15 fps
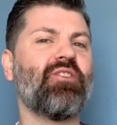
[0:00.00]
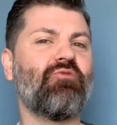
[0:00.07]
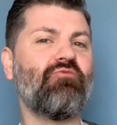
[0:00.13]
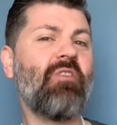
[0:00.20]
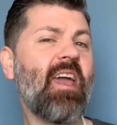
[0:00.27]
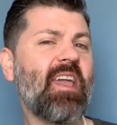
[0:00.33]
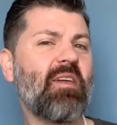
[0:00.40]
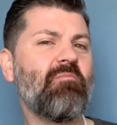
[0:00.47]
and
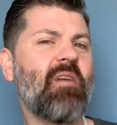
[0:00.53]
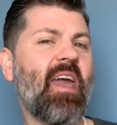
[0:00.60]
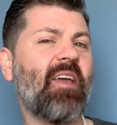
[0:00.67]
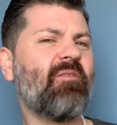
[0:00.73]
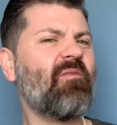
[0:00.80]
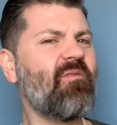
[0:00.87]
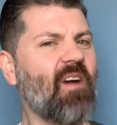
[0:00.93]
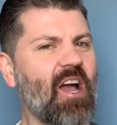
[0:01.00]

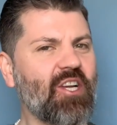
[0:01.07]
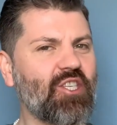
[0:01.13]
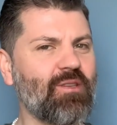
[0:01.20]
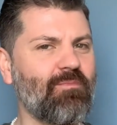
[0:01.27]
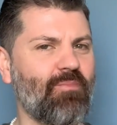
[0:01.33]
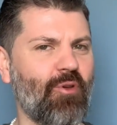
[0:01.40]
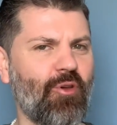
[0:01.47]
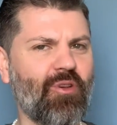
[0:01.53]
recommend
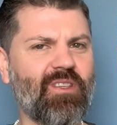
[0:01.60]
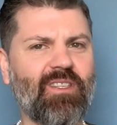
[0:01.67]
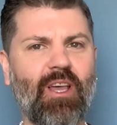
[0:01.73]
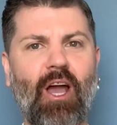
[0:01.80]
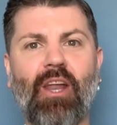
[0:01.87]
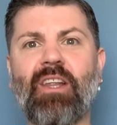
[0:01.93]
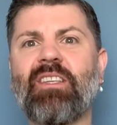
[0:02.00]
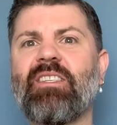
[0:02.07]
fashion books that
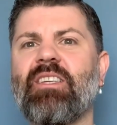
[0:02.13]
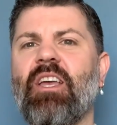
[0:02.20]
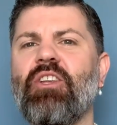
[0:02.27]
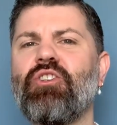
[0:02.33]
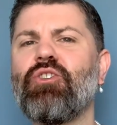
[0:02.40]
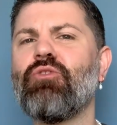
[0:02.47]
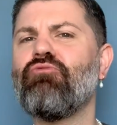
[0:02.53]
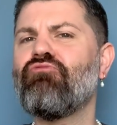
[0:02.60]
are
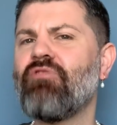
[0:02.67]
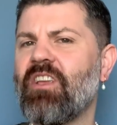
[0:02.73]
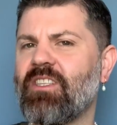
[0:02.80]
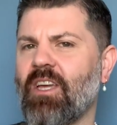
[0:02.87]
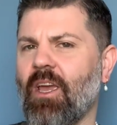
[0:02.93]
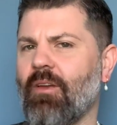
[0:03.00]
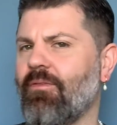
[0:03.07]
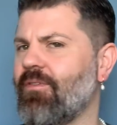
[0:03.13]
essential
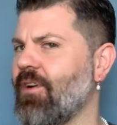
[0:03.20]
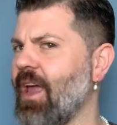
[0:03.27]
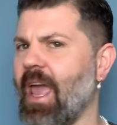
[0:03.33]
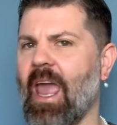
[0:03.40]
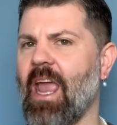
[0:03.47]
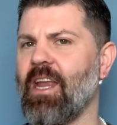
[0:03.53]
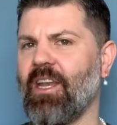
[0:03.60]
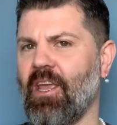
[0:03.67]
reading for
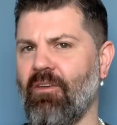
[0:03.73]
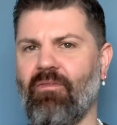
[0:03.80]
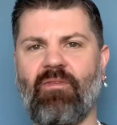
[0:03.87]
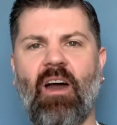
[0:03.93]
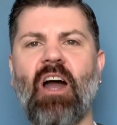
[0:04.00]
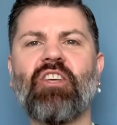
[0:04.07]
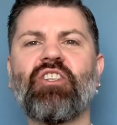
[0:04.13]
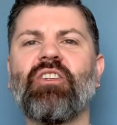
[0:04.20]
any
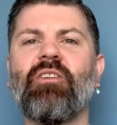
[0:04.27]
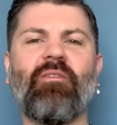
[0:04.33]
fashion